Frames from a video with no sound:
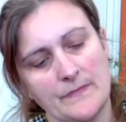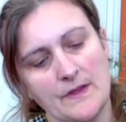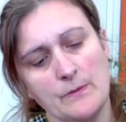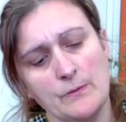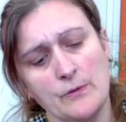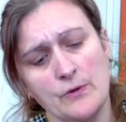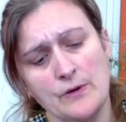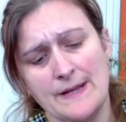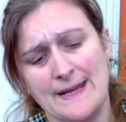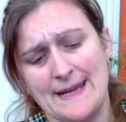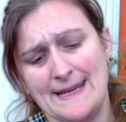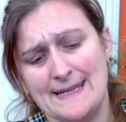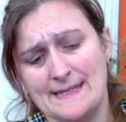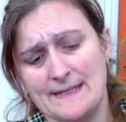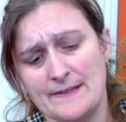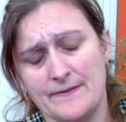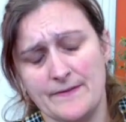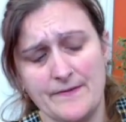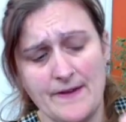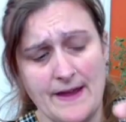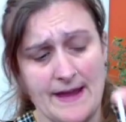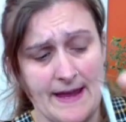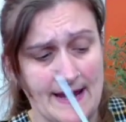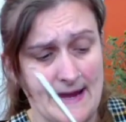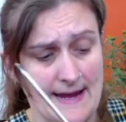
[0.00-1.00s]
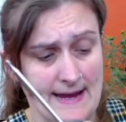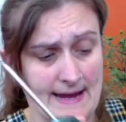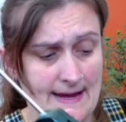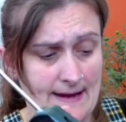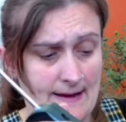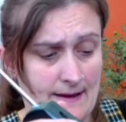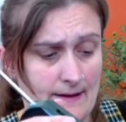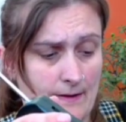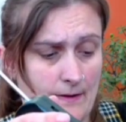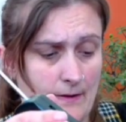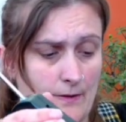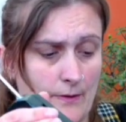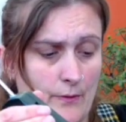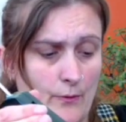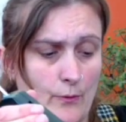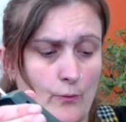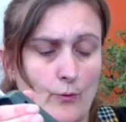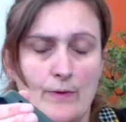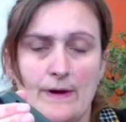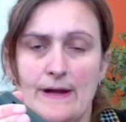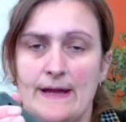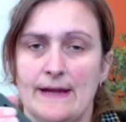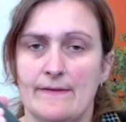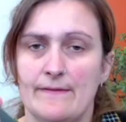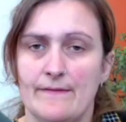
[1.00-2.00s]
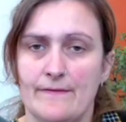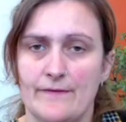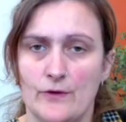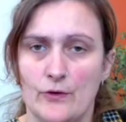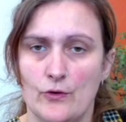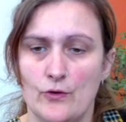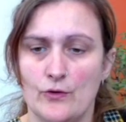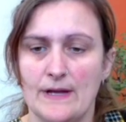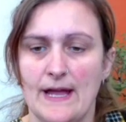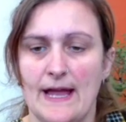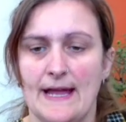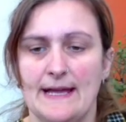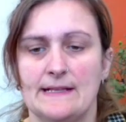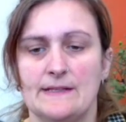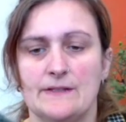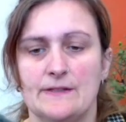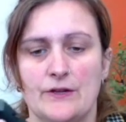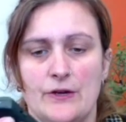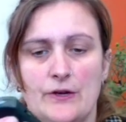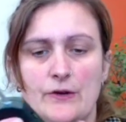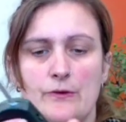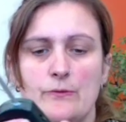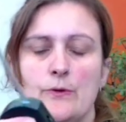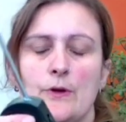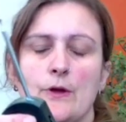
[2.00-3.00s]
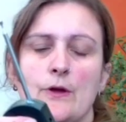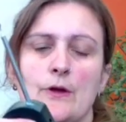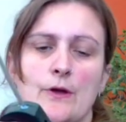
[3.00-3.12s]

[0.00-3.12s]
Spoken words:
will interfere with your K2.